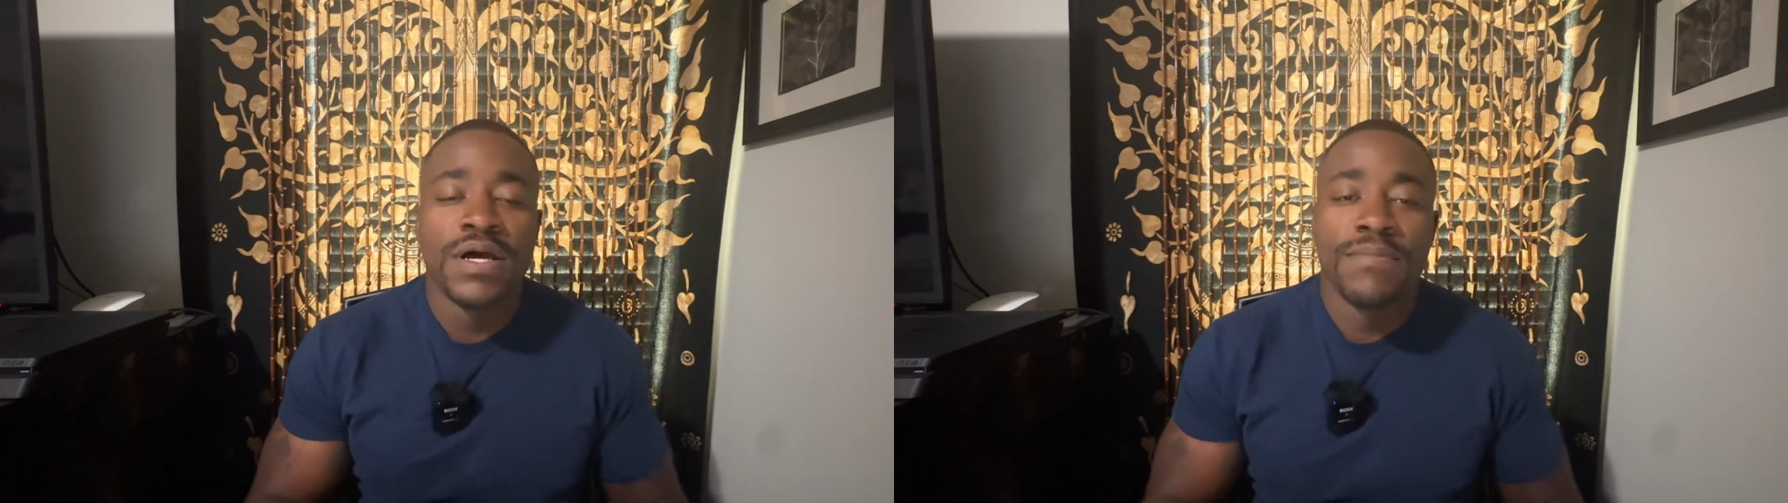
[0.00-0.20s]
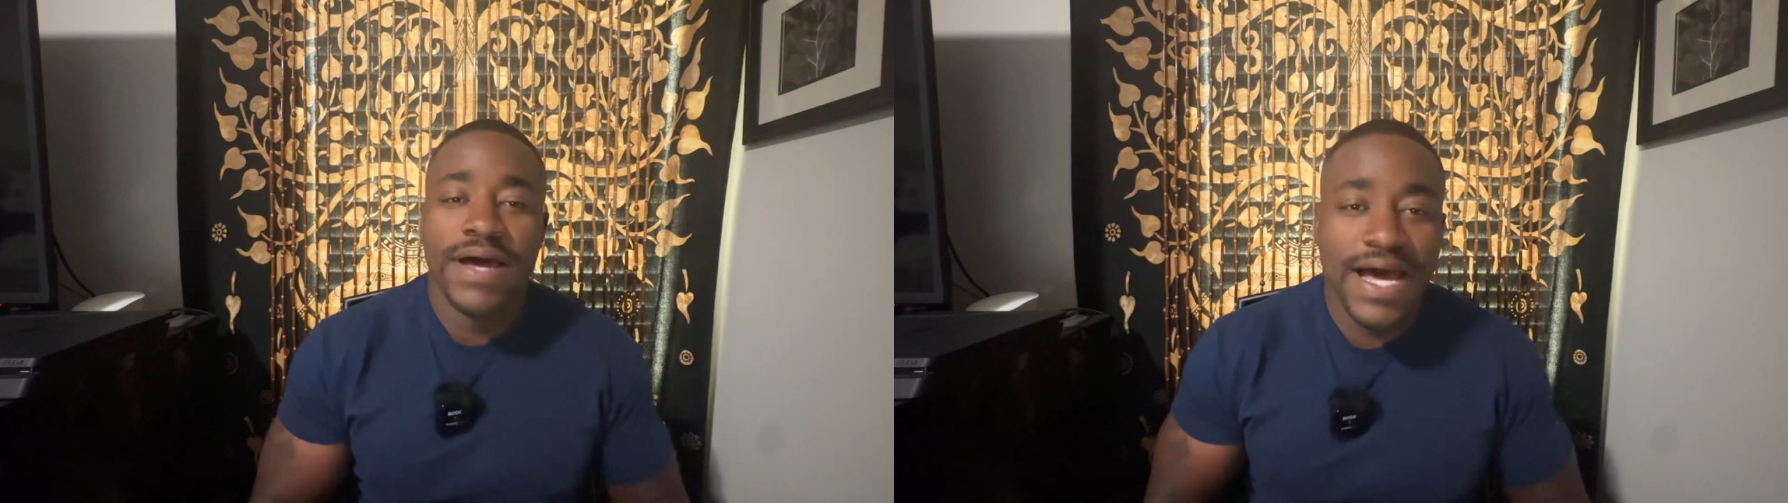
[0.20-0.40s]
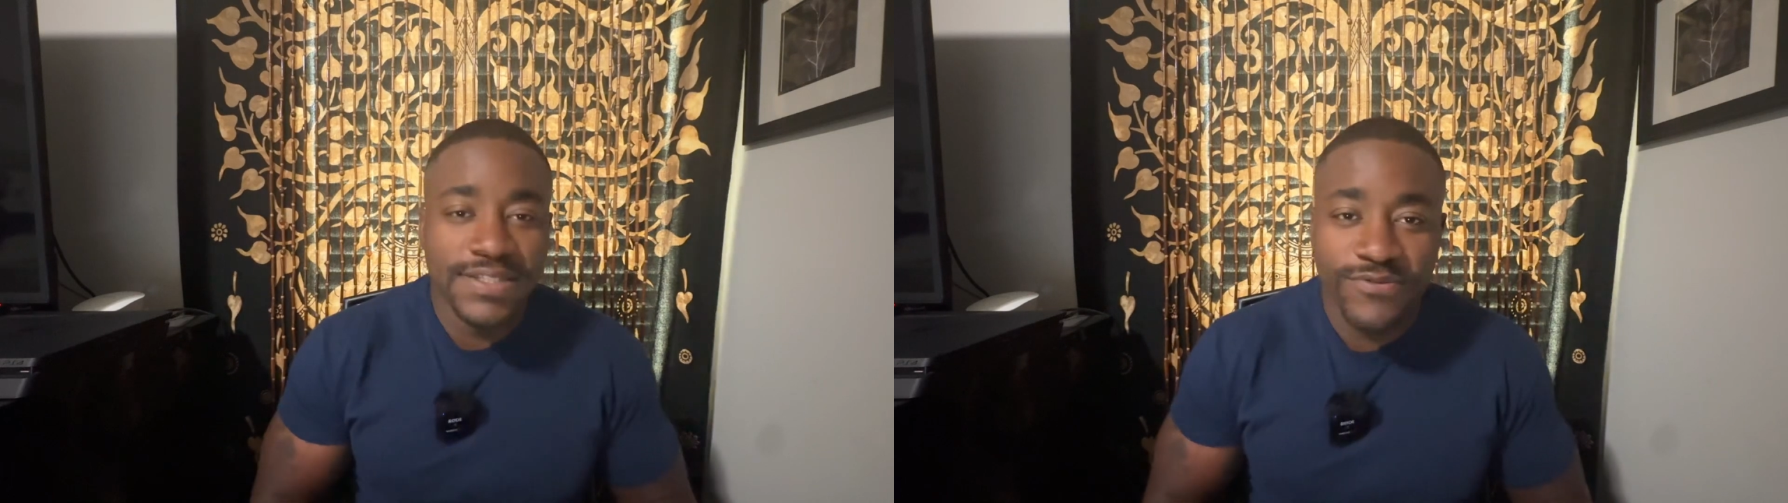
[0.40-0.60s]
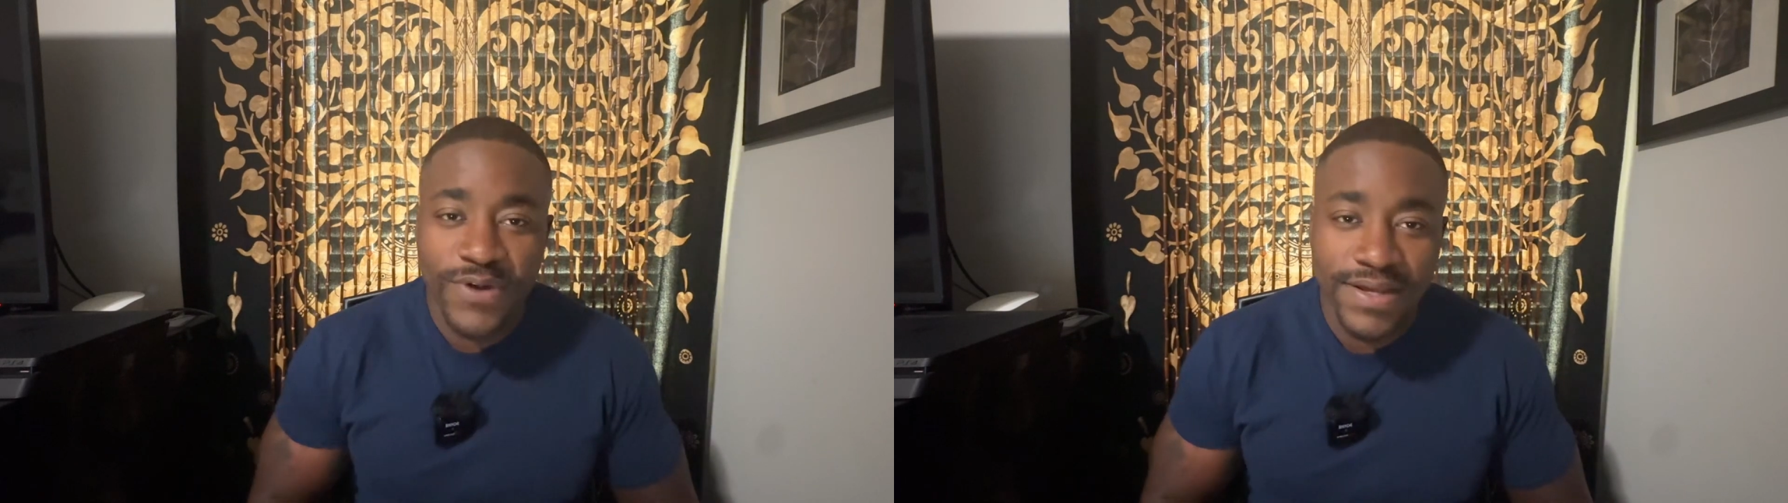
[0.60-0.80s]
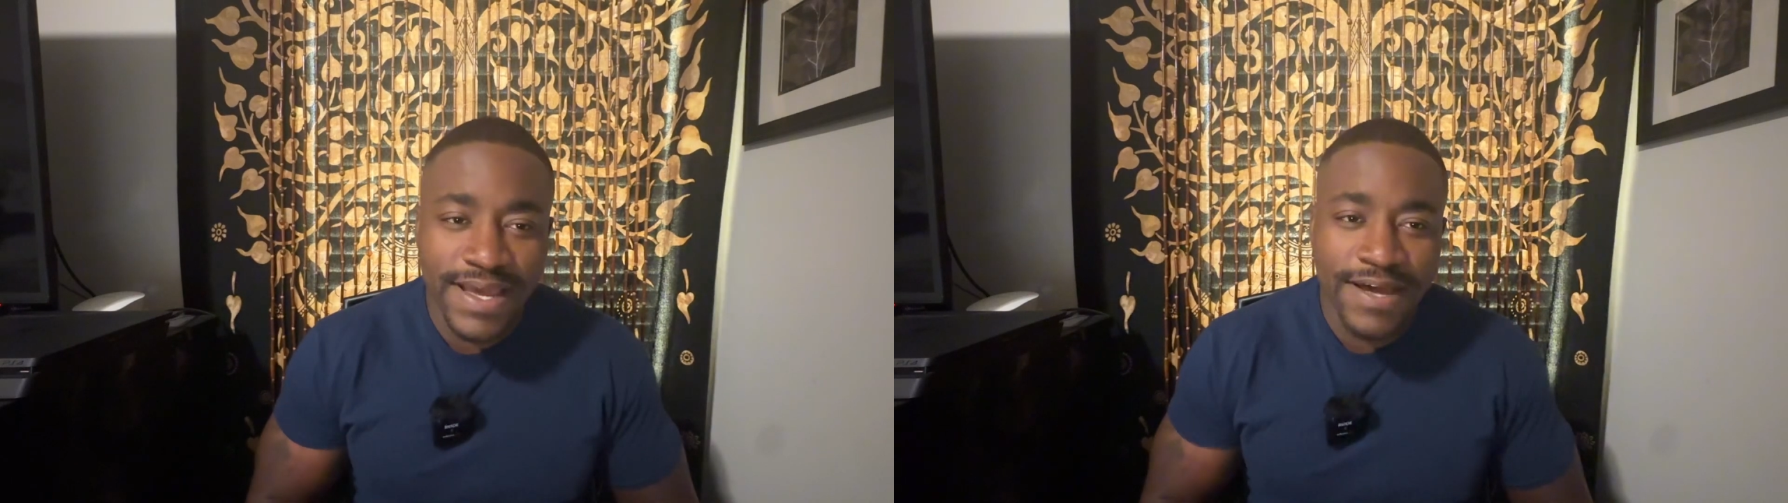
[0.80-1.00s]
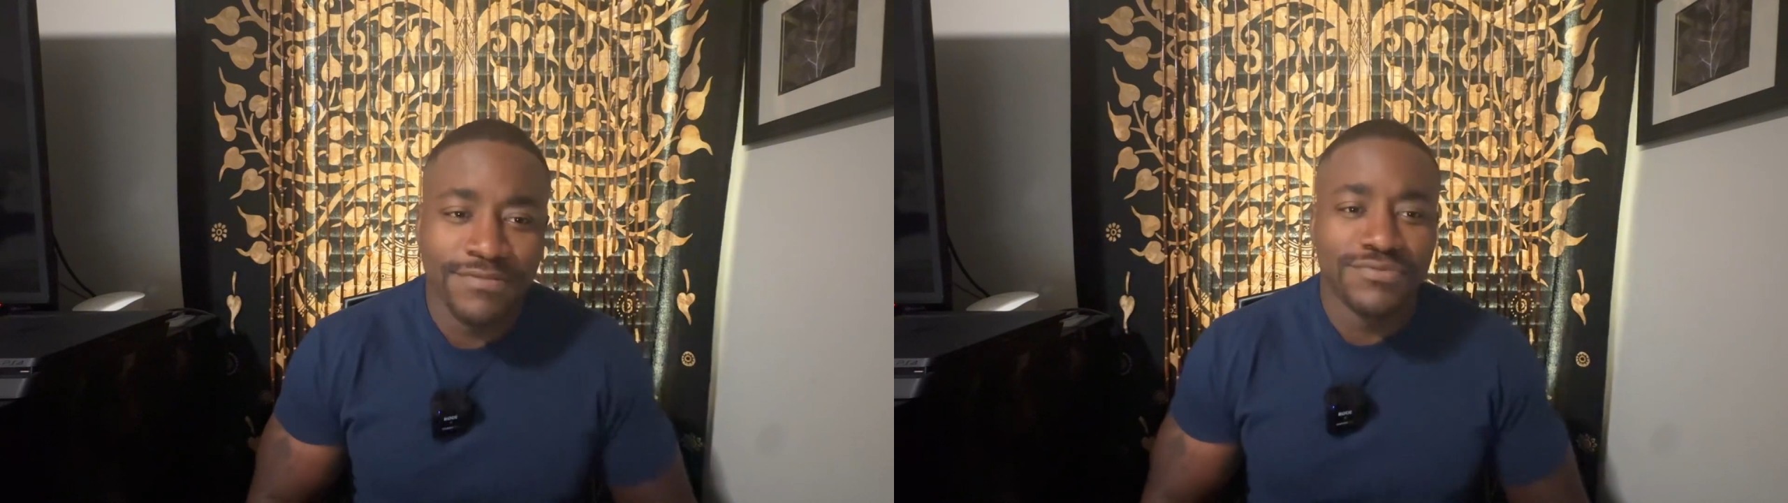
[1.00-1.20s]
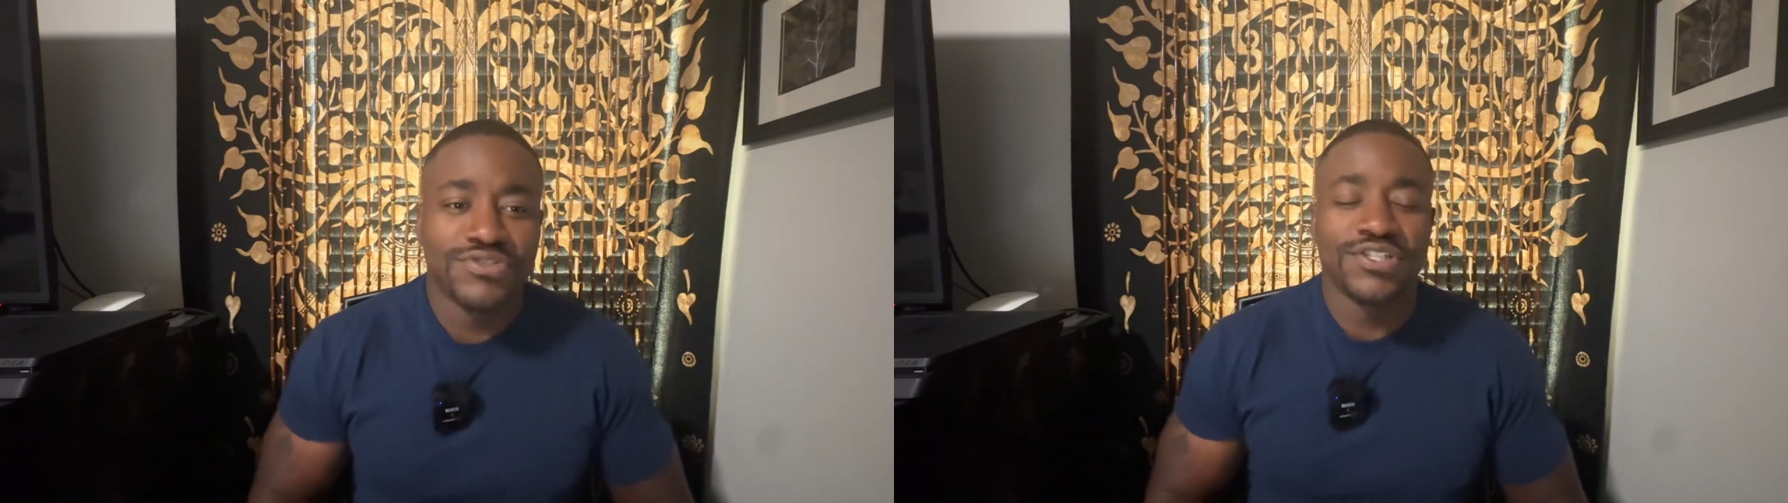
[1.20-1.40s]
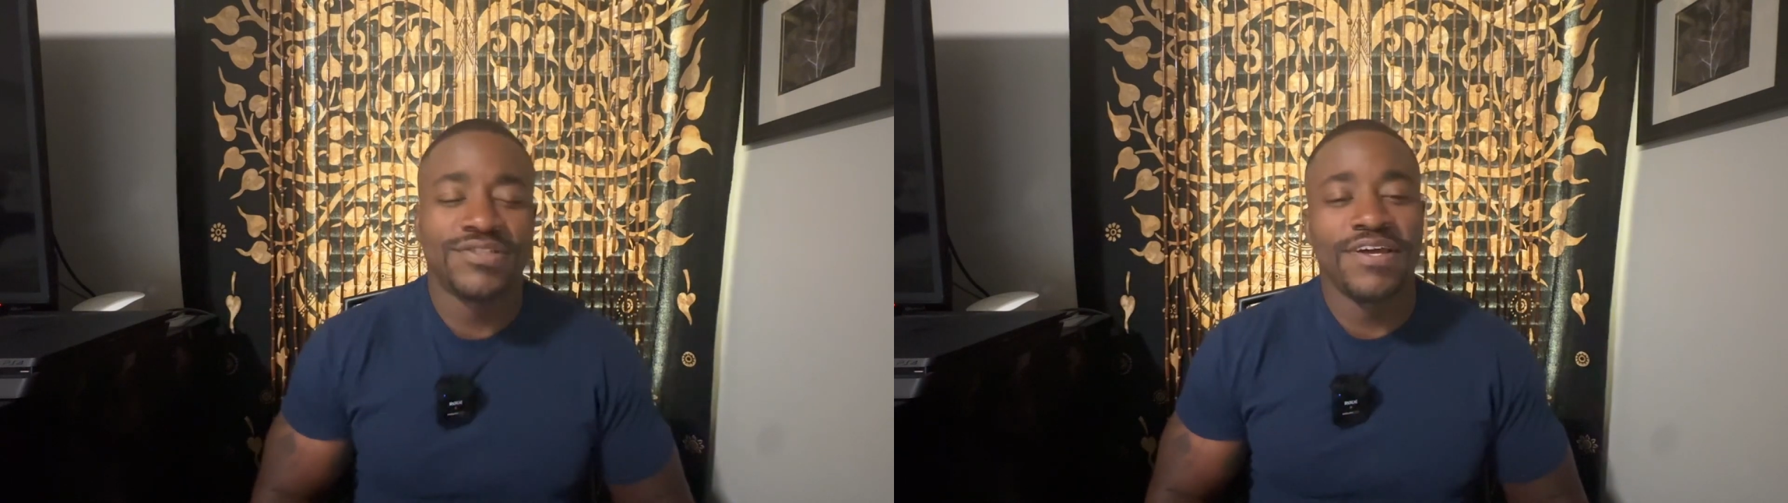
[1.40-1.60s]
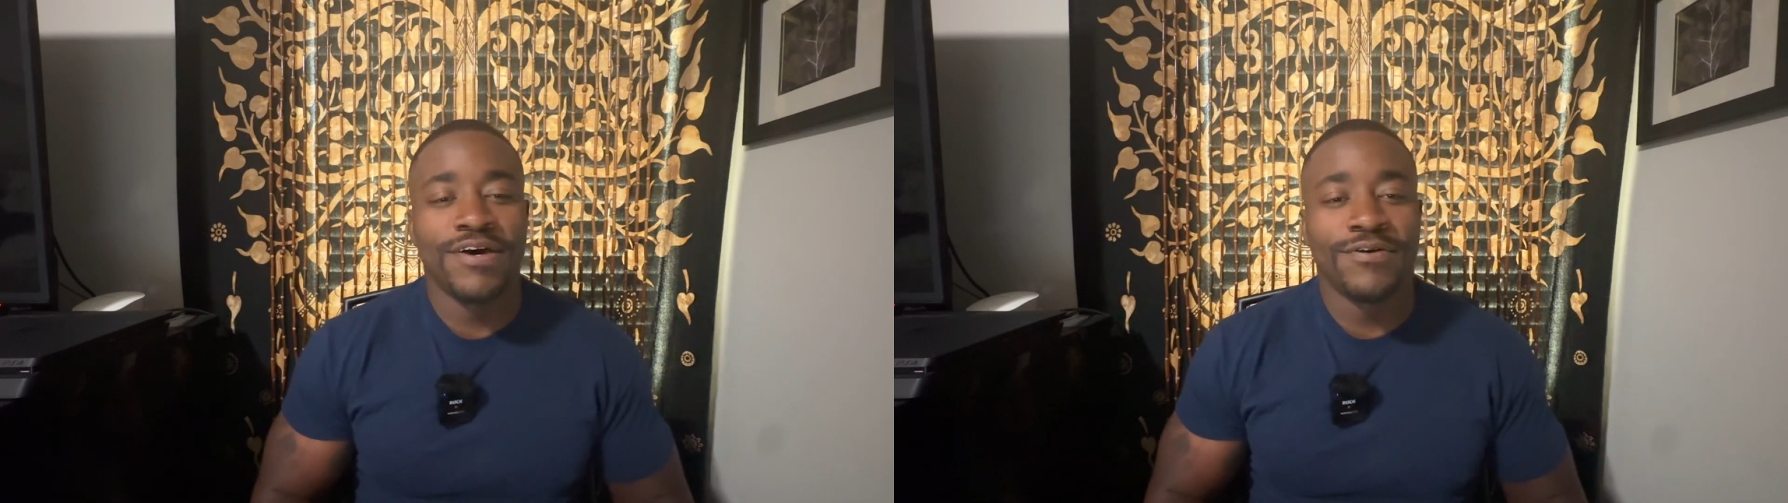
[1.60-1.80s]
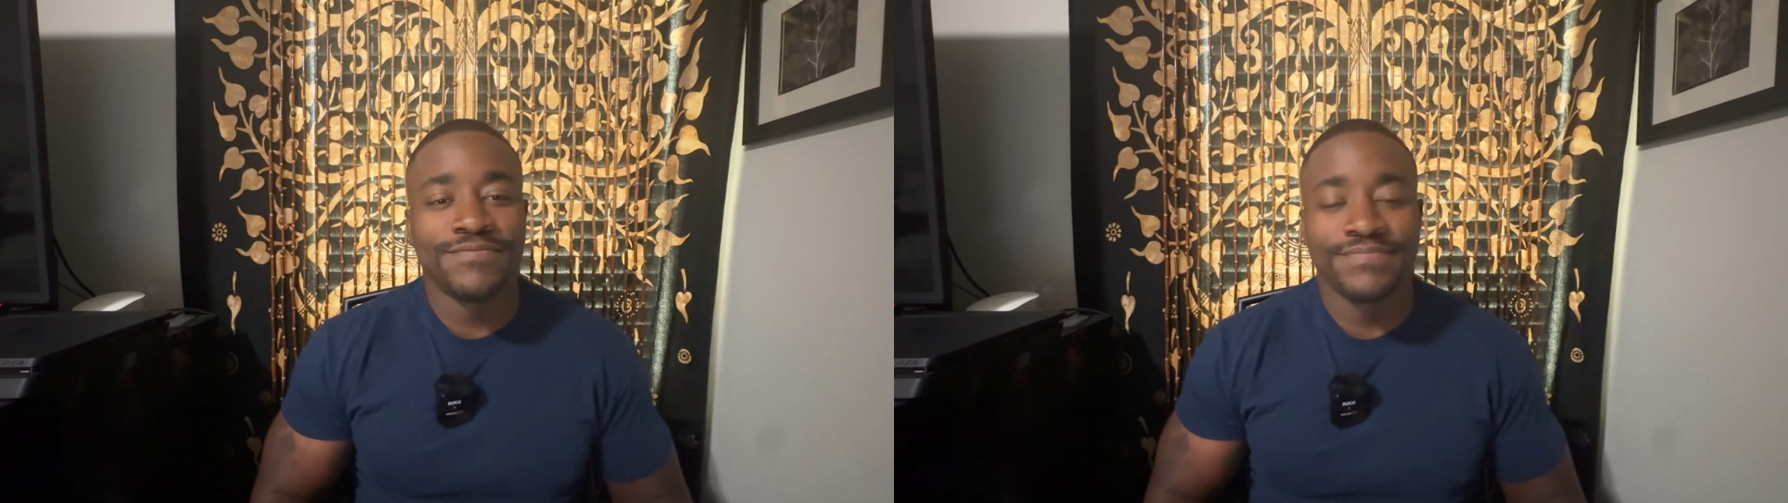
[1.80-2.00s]
but as of right now, just
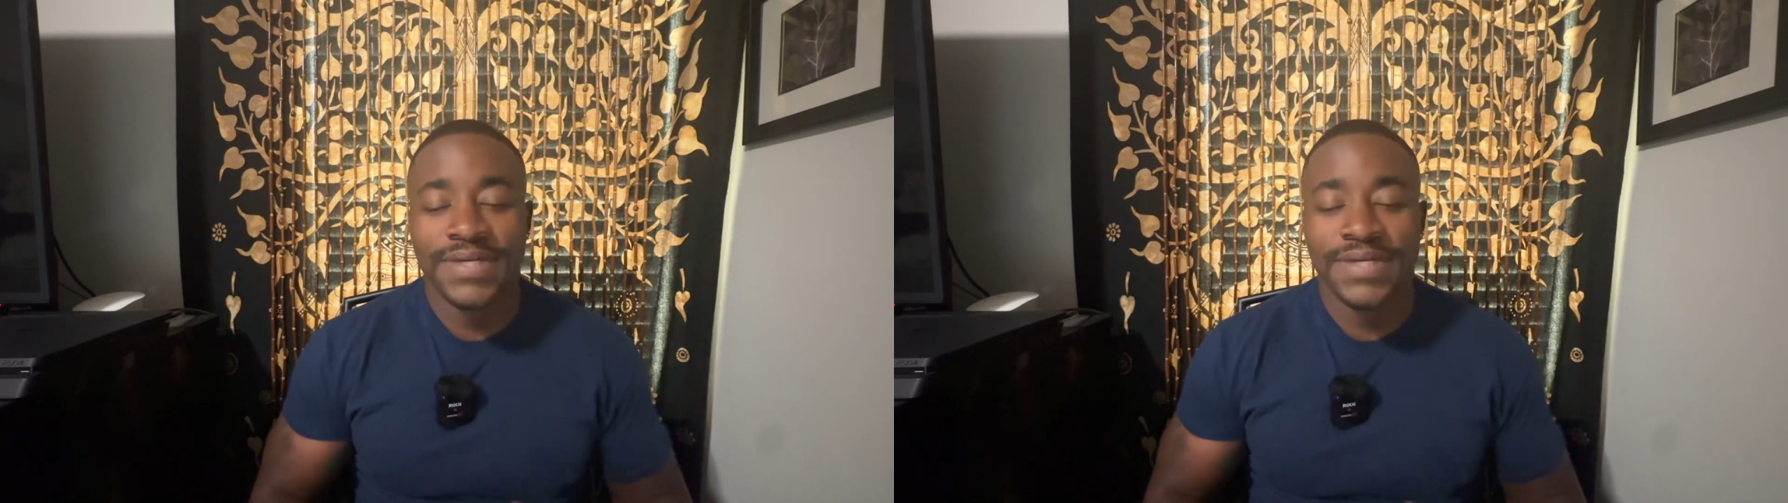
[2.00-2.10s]
know